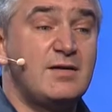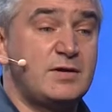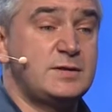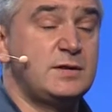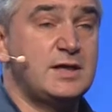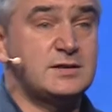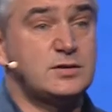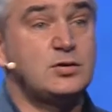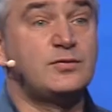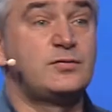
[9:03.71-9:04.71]
everything has
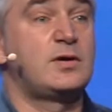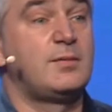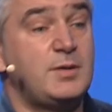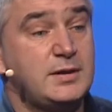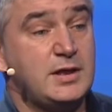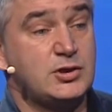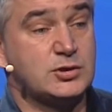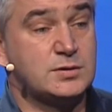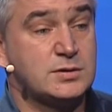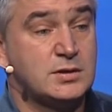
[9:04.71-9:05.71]
a software
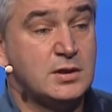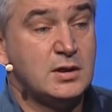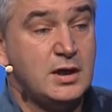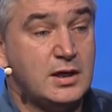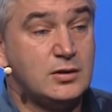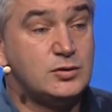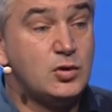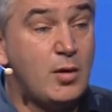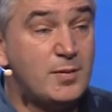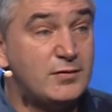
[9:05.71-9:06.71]
applications. And on
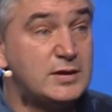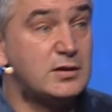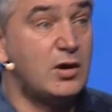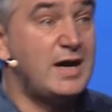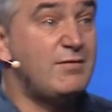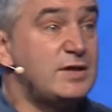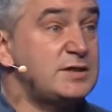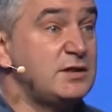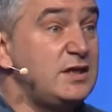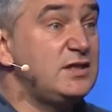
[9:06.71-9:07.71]
top of it,
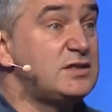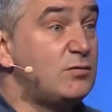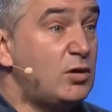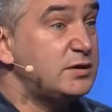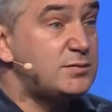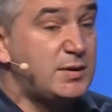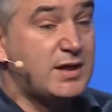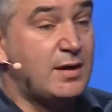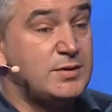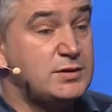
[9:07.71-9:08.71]
everything in the world is
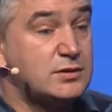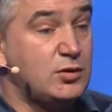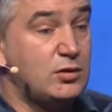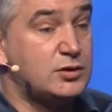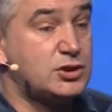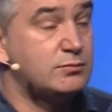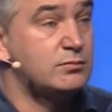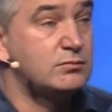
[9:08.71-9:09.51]
becoming technology.